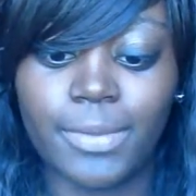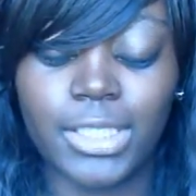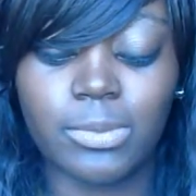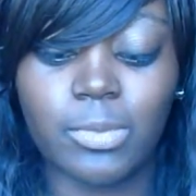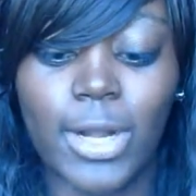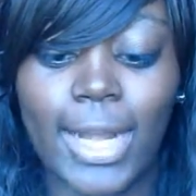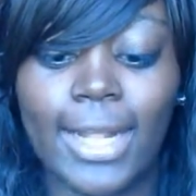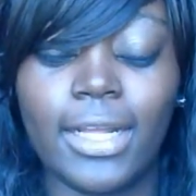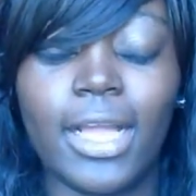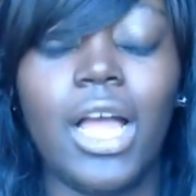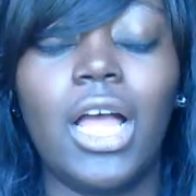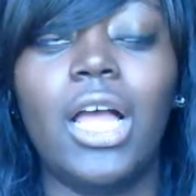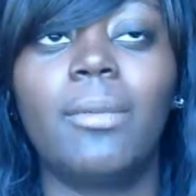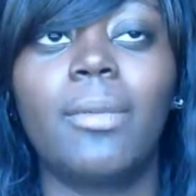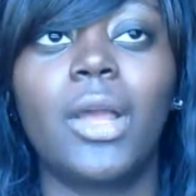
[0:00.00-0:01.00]
this morning?
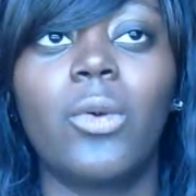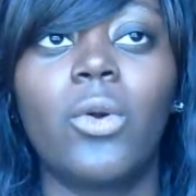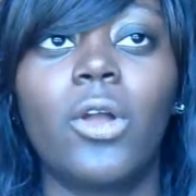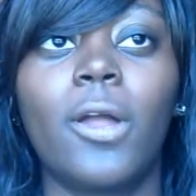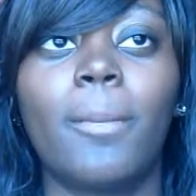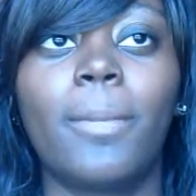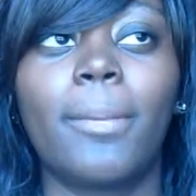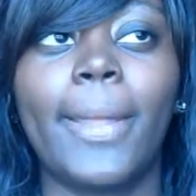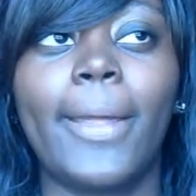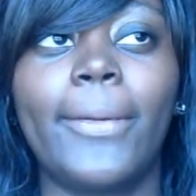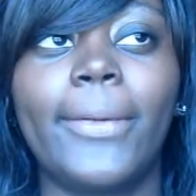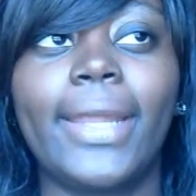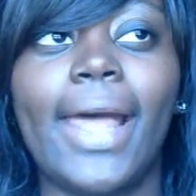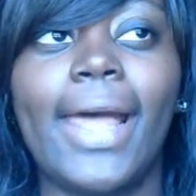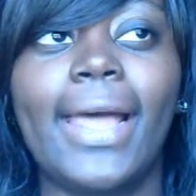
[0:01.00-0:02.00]
Um, I woke up
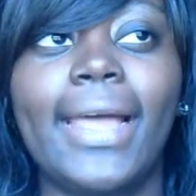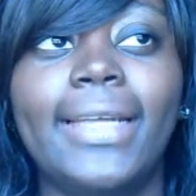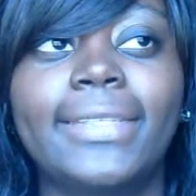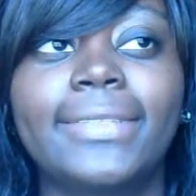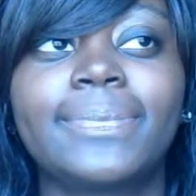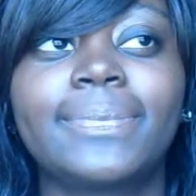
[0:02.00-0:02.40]
about uh,